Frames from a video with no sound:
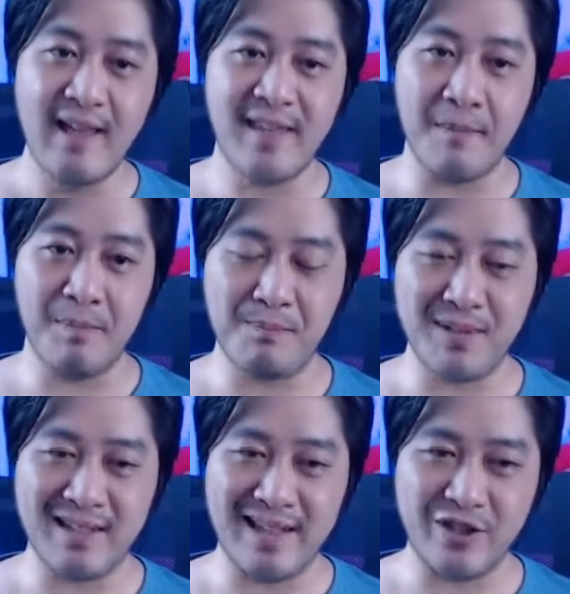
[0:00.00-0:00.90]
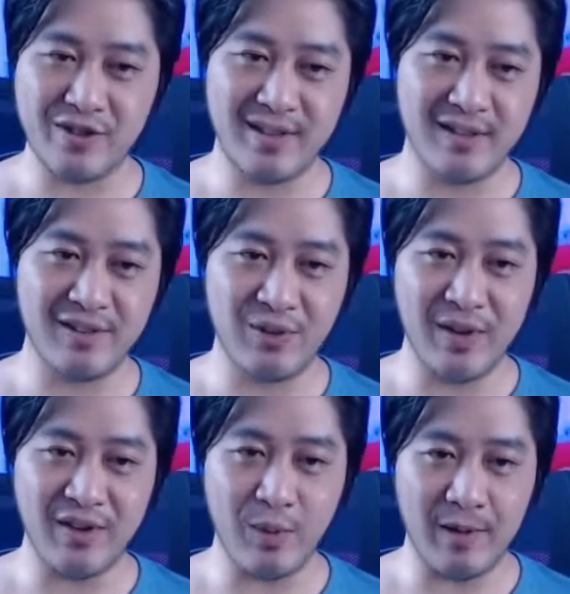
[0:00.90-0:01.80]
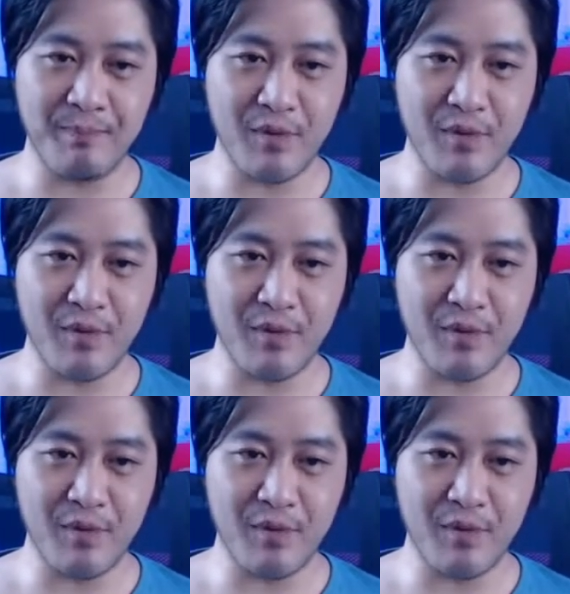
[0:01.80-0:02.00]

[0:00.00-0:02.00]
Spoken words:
that might be interesting to you as well.